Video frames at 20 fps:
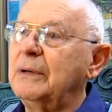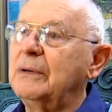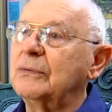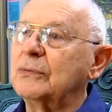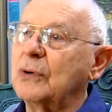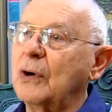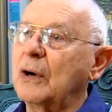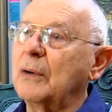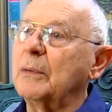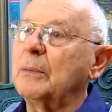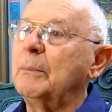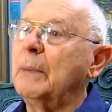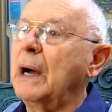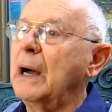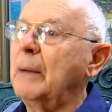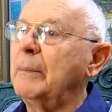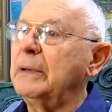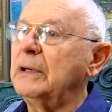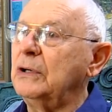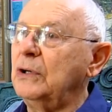sort of
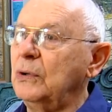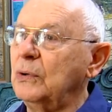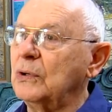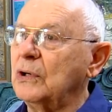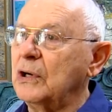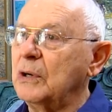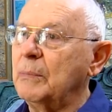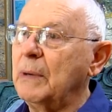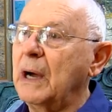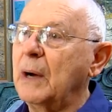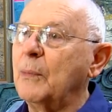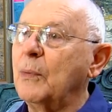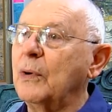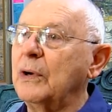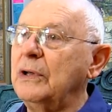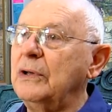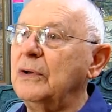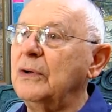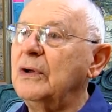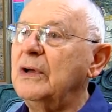bombing, nuclear bomb, where
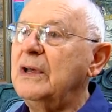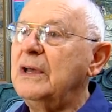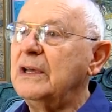you